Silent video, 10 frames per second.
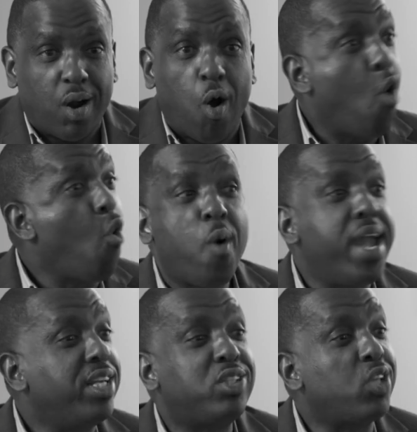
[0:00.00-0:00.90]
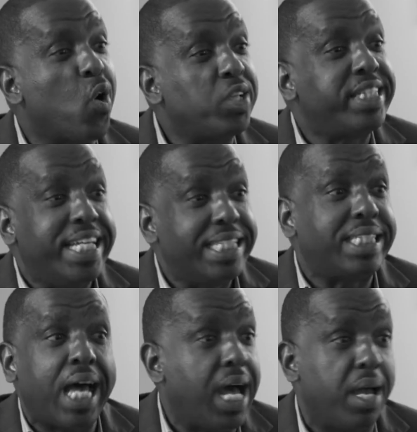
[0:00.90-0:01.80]
it always starts
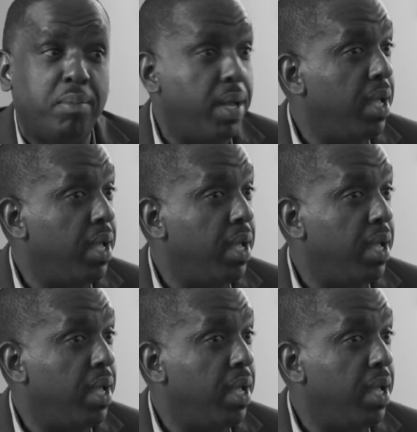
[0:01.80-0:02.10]
inside. Man.